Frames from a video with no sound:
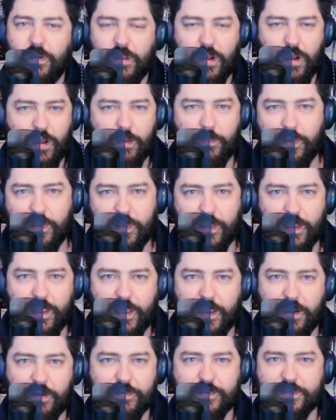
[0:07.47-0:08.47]
Kamala
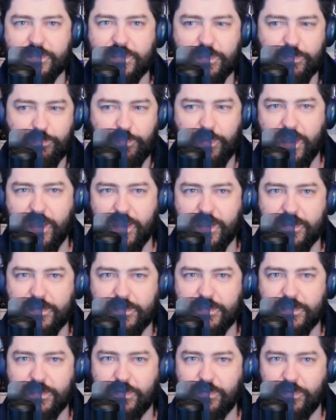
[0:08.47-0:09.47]
Harris debate,
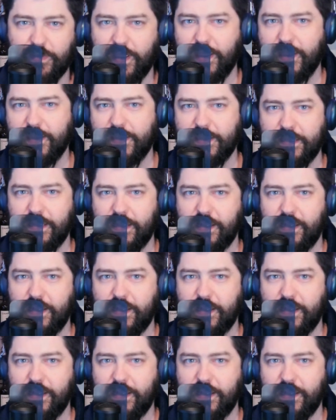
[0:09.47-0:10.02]
okay?